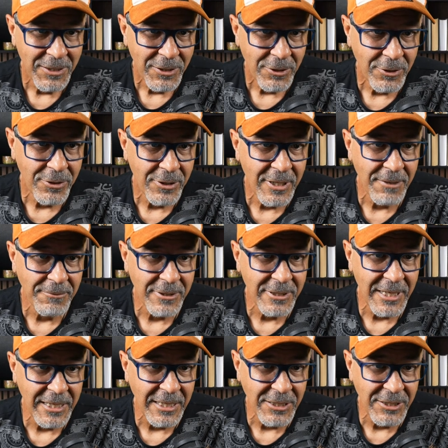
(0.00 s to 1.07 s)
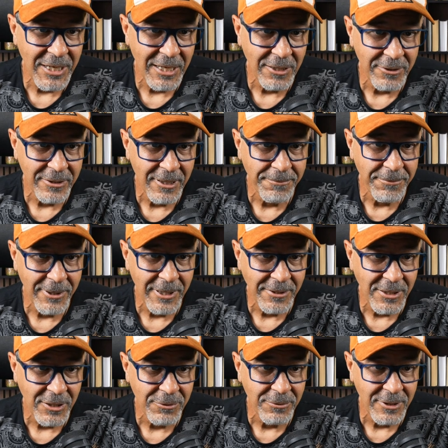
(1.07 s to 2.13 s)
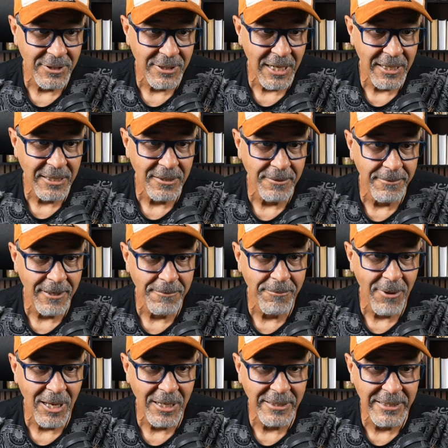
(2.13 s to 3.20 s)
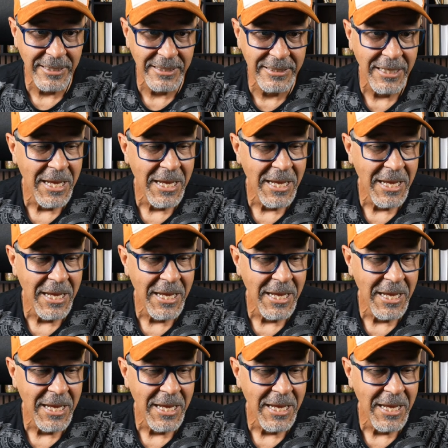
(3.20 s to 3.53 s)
You should have a second channel separate on this one, talking about politics.